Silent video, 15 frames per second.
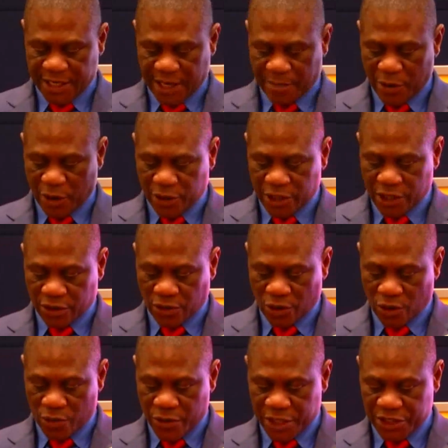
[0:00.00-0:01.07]
about the
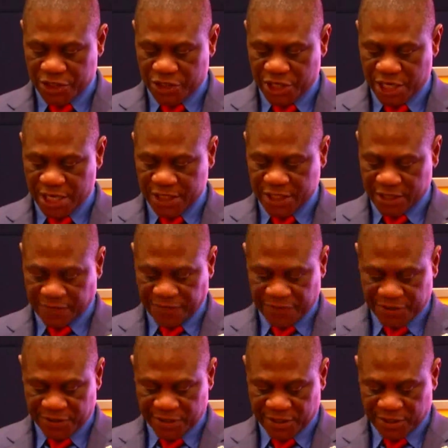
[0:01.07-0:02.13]
growing trade
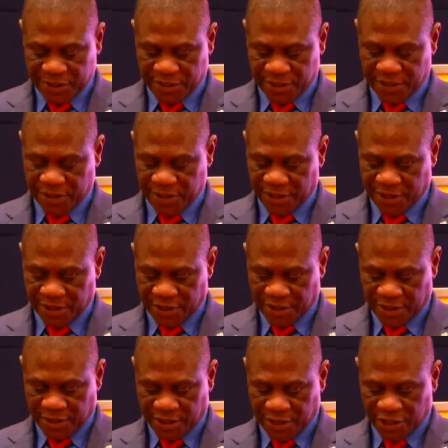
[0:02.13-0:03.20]
deficit
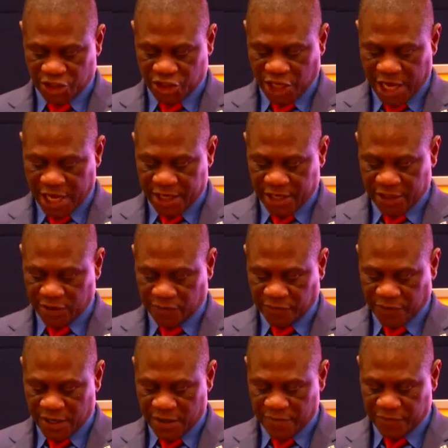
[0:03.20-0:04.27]
in China's
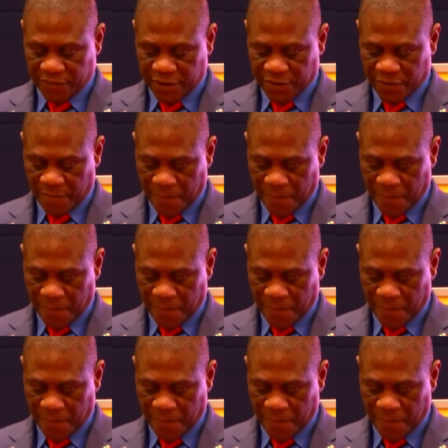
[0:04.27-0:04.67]
favor